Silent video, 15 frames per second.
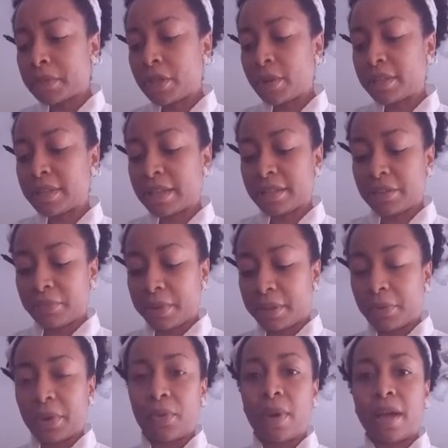So it doesn't
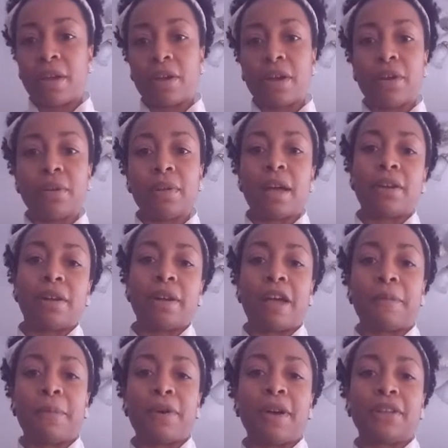really require a whole lot on
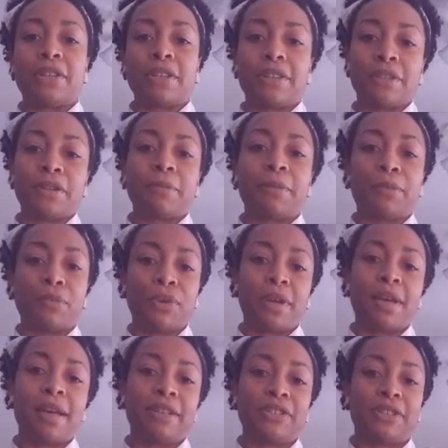our part, just a little bit more
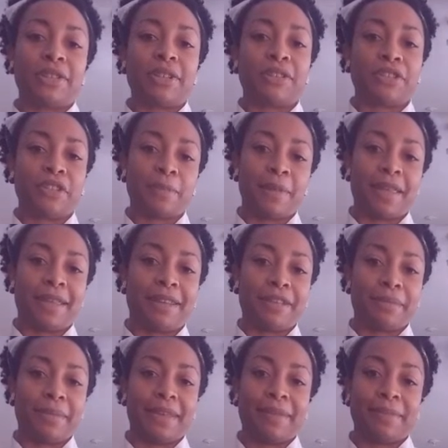conscious
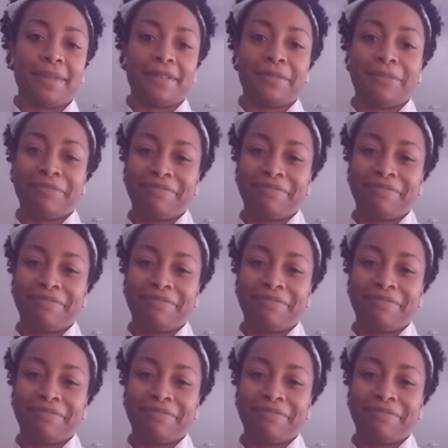planning maybe.